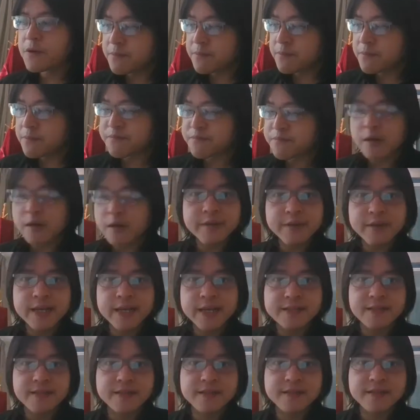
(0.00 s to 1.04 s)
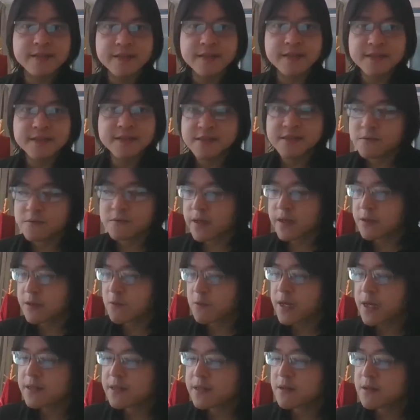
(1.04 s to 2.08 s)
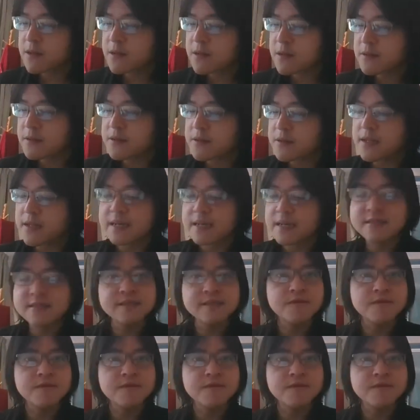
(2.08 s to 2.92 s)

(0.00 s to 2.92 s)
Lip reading: probability and statistics, right, what does